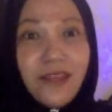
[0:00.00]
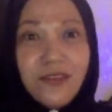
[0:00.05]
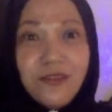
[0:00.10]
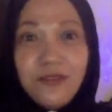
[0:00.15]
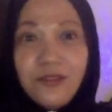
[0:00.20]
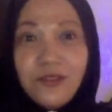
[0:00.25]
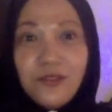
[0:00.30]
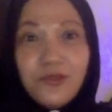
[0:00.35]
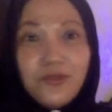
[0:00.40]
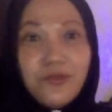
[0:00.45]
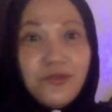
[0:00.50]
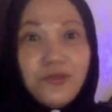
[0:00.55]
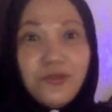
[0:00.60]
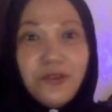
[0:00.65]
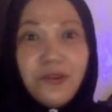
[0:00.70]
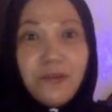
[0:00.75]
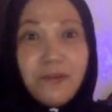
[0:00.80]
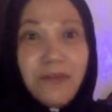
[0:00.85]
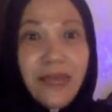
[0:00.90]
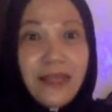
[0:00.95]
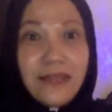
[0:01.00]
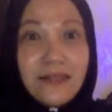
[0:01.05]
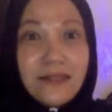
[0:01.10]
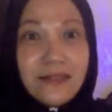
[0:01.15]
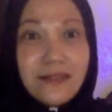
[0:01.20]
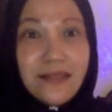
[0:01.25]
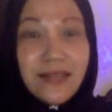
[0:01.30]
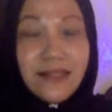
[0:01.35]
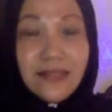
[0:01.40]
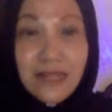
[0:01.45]
You got to do your
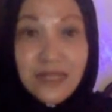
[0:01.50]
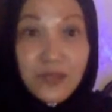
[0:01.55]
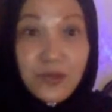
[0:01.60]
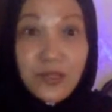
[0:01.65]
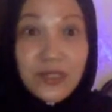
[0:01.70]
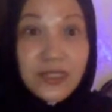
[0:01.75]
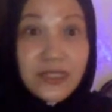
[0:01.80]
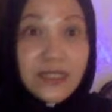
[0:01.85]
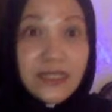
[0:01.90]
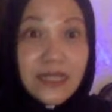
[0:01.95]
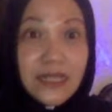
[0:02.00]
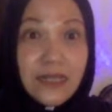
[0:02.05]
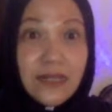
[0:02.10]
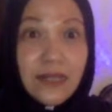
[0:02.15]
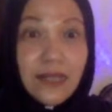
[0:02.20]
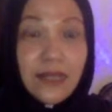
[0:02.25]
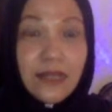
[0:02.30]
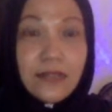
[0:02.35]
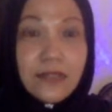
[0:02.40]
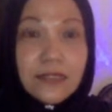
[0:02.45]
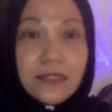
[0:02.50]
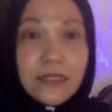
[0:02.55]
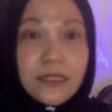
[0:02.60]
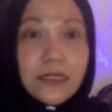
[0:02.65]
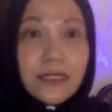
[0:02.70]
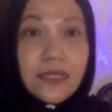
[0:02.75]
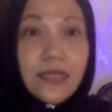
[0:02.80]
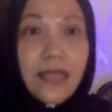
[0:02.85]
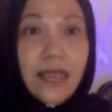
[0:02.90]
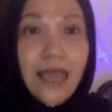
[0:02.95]
best, and that's what she did. And
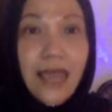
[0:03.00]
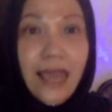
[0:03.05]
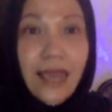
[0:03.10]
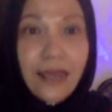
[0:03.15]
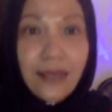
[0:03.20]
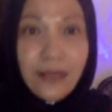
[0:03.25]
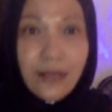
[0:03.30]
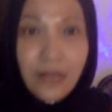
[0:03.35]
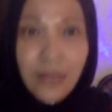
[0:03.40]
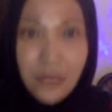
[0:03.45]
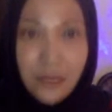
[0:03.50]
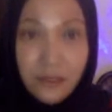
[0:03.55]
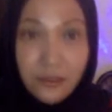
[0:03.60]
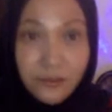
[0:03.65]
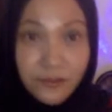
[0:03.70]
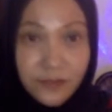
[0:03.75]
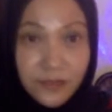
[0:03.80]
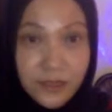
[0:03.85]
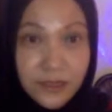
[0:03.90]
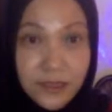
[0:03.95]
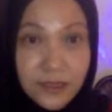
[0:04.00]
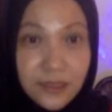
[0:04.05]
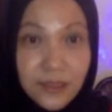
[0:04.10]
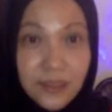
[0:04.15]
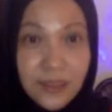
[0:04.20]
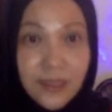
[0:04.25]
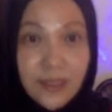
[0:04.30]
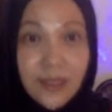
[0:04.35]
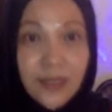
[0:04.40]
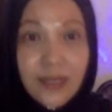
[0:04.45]
she had eight of us.
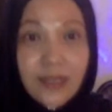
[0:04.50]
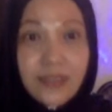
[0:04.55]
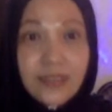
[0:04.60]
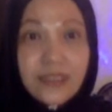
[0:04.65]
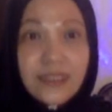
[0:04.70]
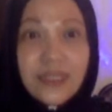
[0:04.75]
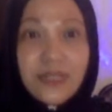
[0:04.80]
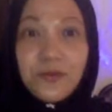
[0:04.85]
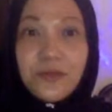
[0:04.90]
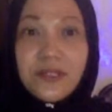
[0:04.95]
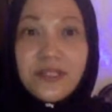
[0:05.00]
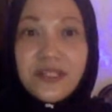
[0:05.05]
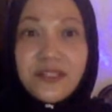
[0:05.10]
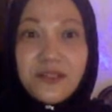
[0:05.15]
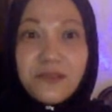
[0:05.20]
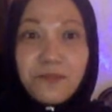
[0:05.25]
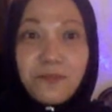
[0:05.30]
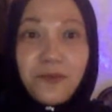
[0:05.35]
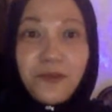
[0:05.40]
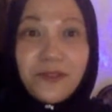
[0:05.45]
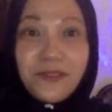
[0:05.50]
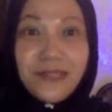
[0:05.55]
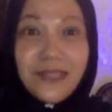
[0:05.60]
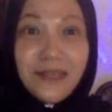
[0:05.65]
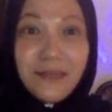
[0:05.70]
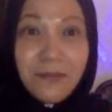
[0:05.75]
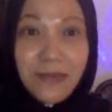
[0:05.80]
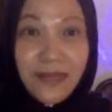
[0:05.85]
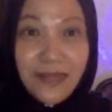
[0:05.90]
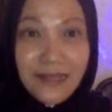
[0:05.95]
She was
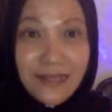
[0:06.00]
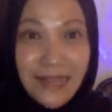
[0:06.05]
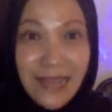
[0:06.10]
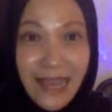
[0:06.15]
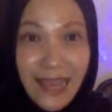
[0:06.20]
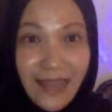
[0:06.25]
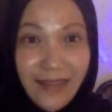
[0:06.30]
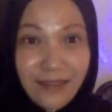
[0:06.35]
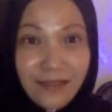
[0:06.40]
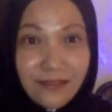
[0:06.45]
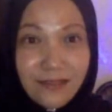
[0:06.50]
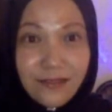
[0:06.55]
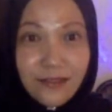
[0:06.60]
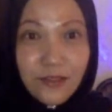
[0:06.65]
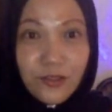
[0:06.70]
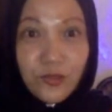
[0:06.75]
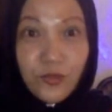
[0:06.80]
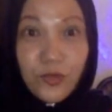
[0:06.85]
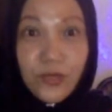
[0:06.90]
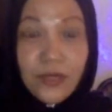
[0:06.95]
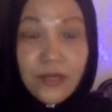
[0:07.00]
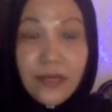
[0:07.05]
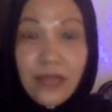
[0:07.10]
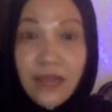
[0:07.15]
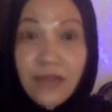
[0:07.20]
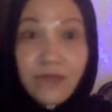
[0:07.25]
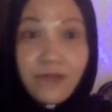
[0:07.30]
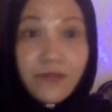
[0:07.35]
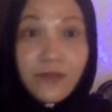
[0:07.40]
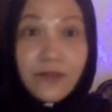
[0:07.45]
supporting my dad, doing
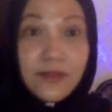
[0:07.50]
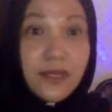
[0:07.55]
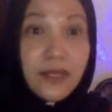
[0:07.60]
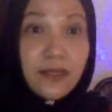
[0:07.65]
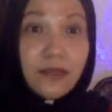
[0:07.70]
everything.